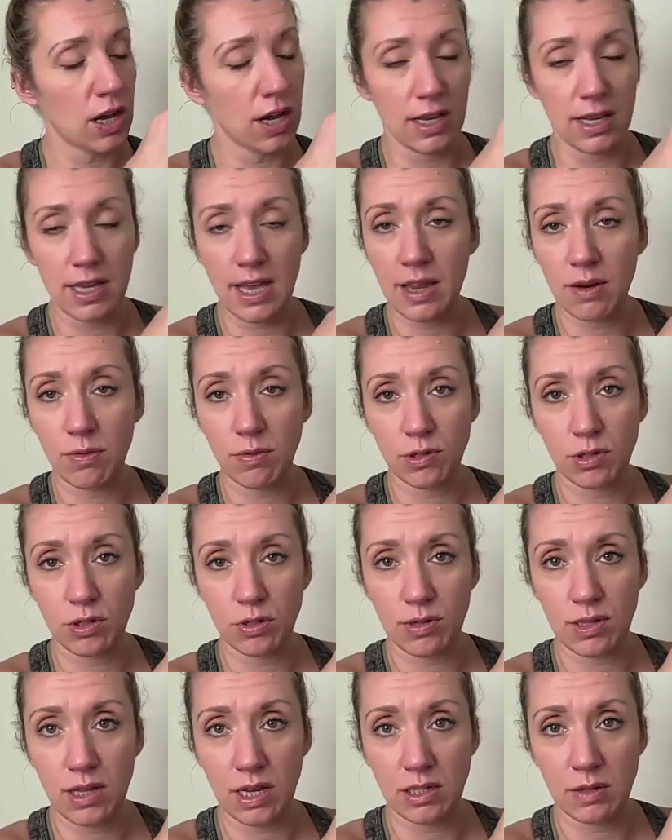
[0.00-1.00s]
Again, we're
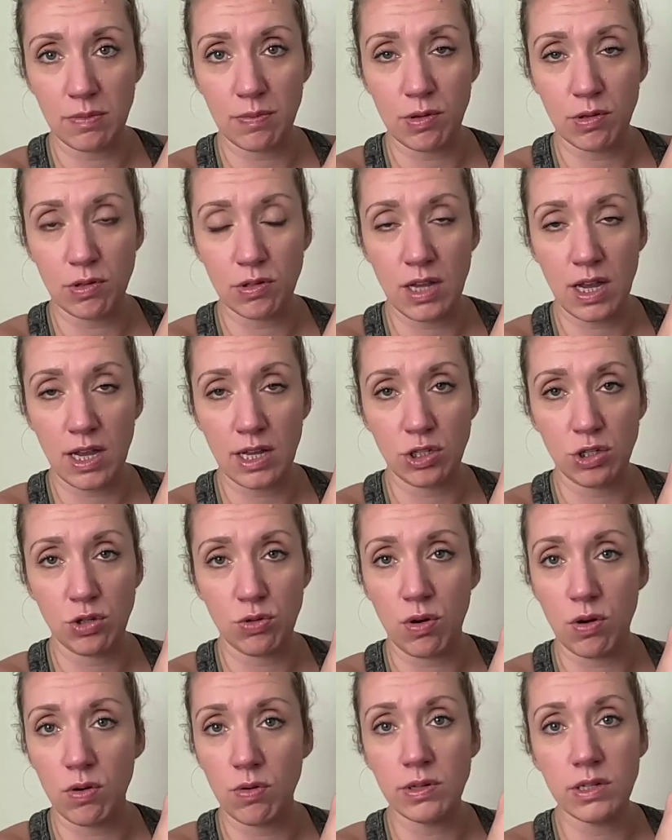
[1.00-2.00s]
doing that to both sides. You
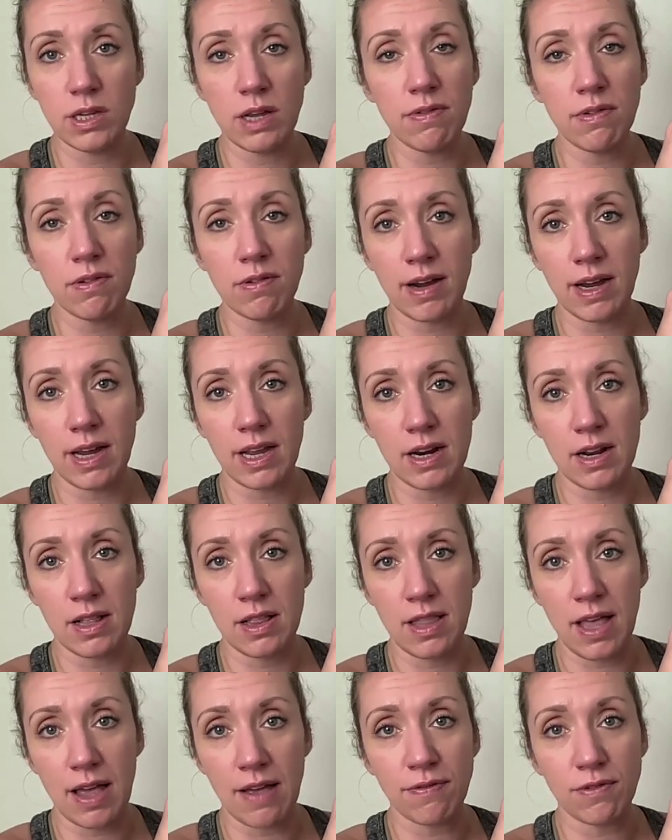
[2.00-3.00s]
always have a right and a
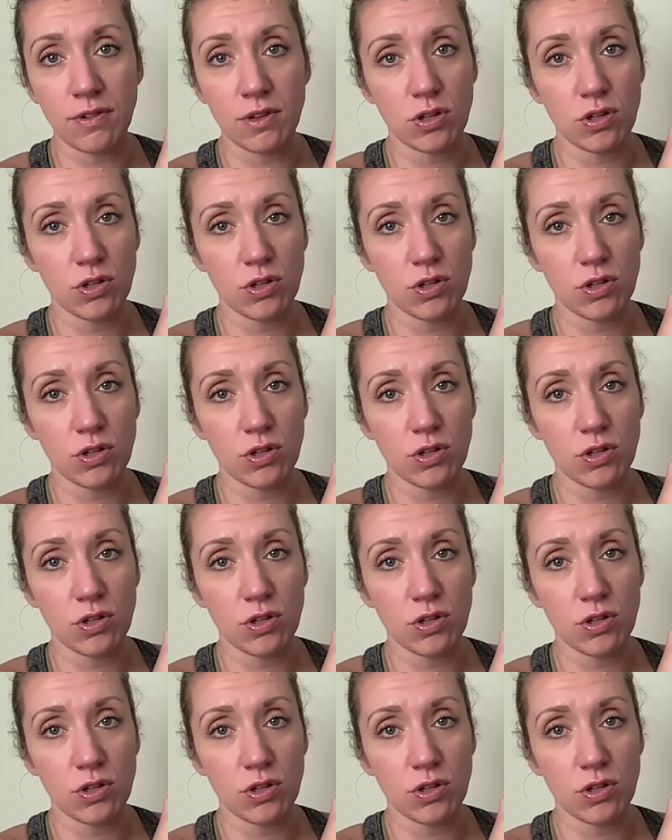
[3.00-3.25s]
left.